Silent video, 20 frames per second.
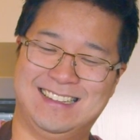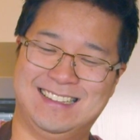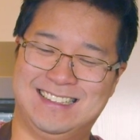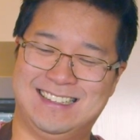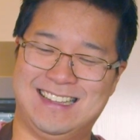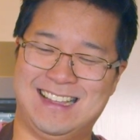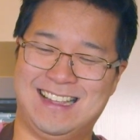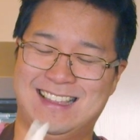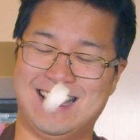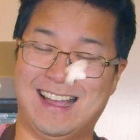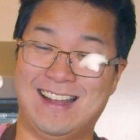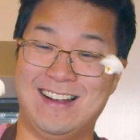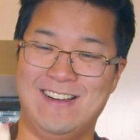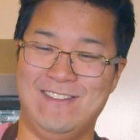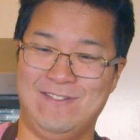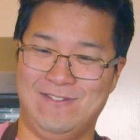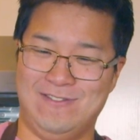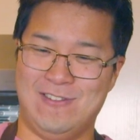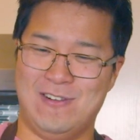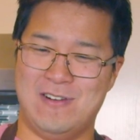Take that
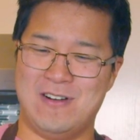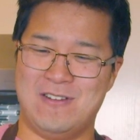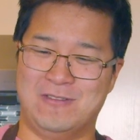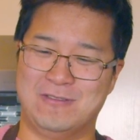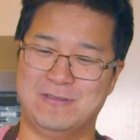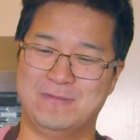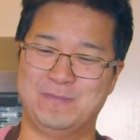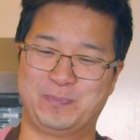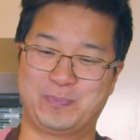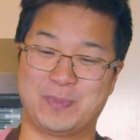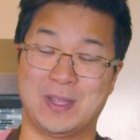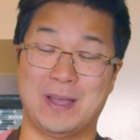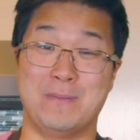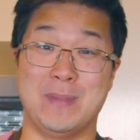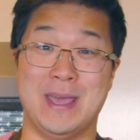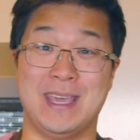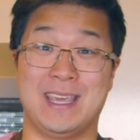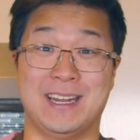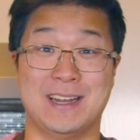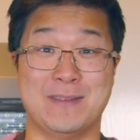off. Whoa!
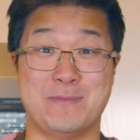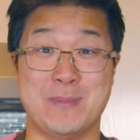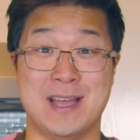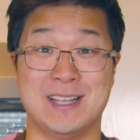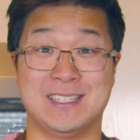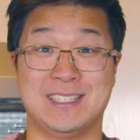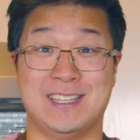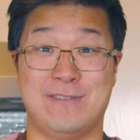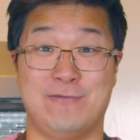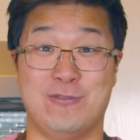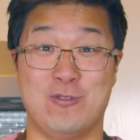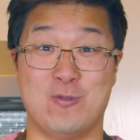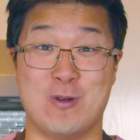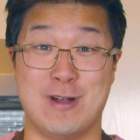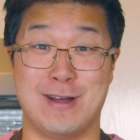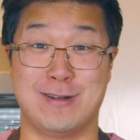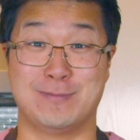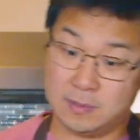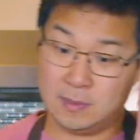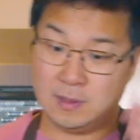Making a mess
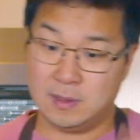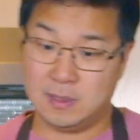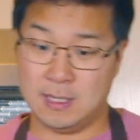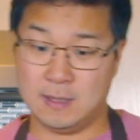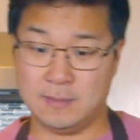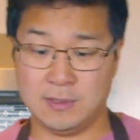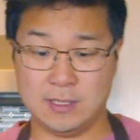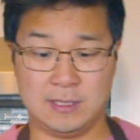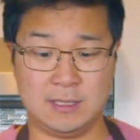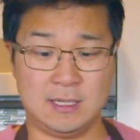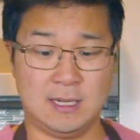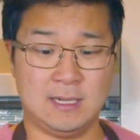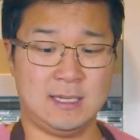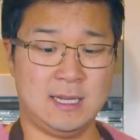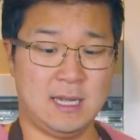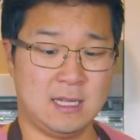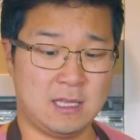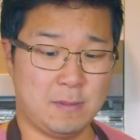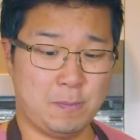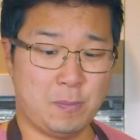everywhere. Okay, I'm just gonna
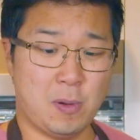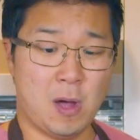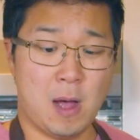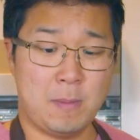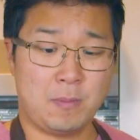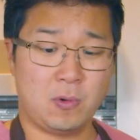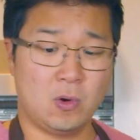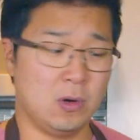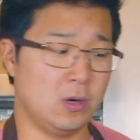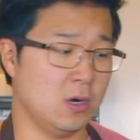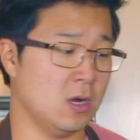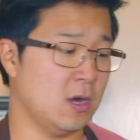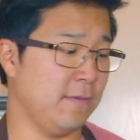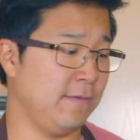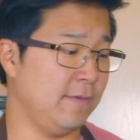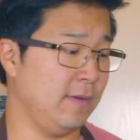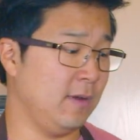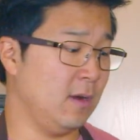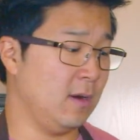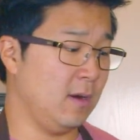take the popcorn
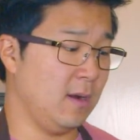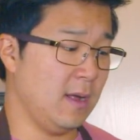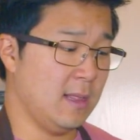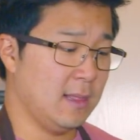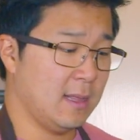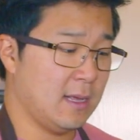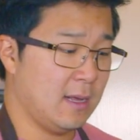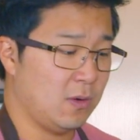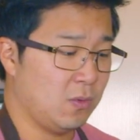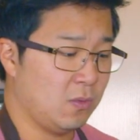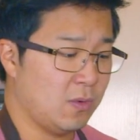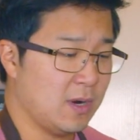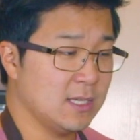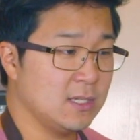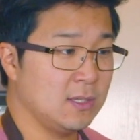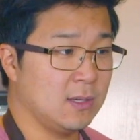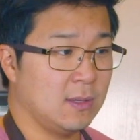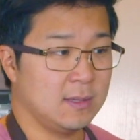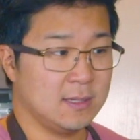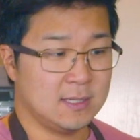off here and let it
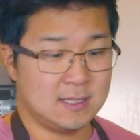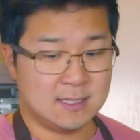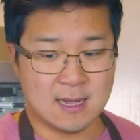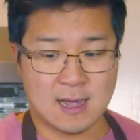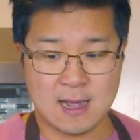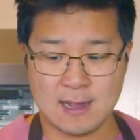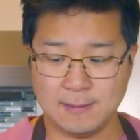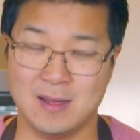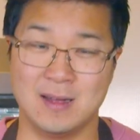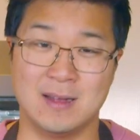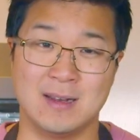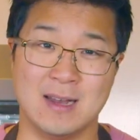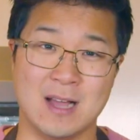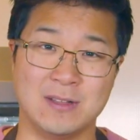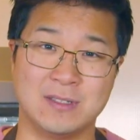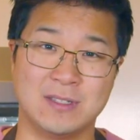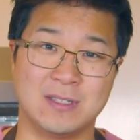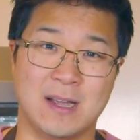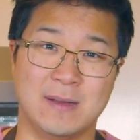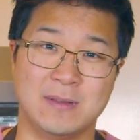rest on the side. Now
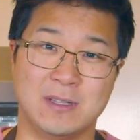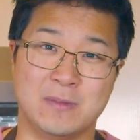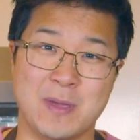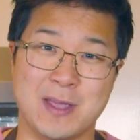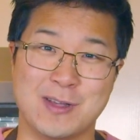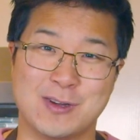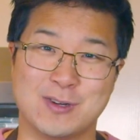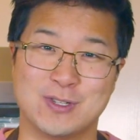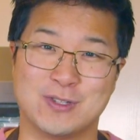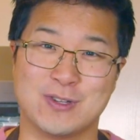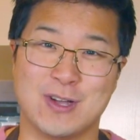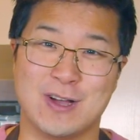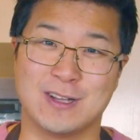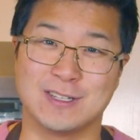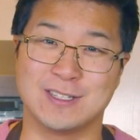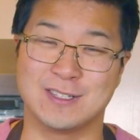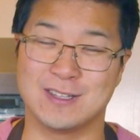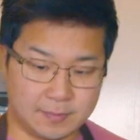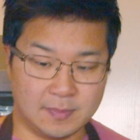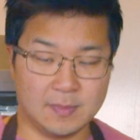it's time to make our
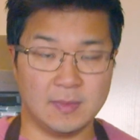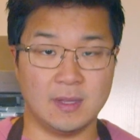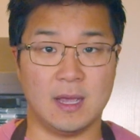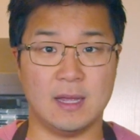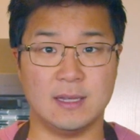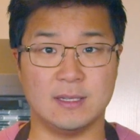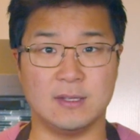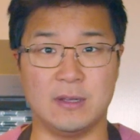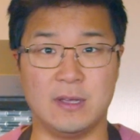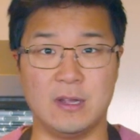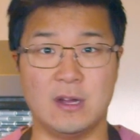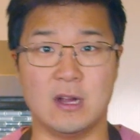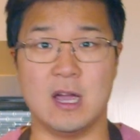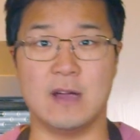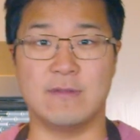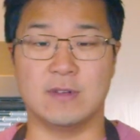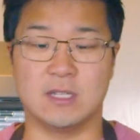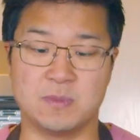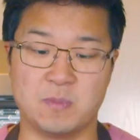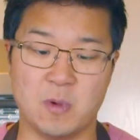sauce. Okay, so here I
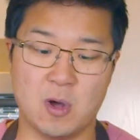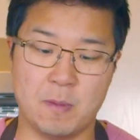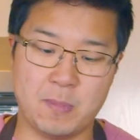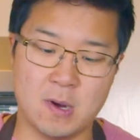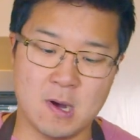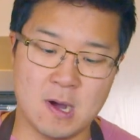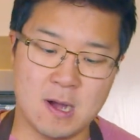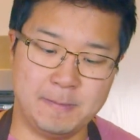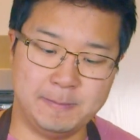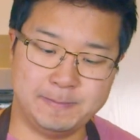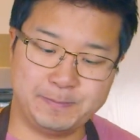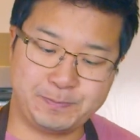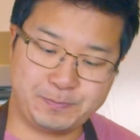have a small pot.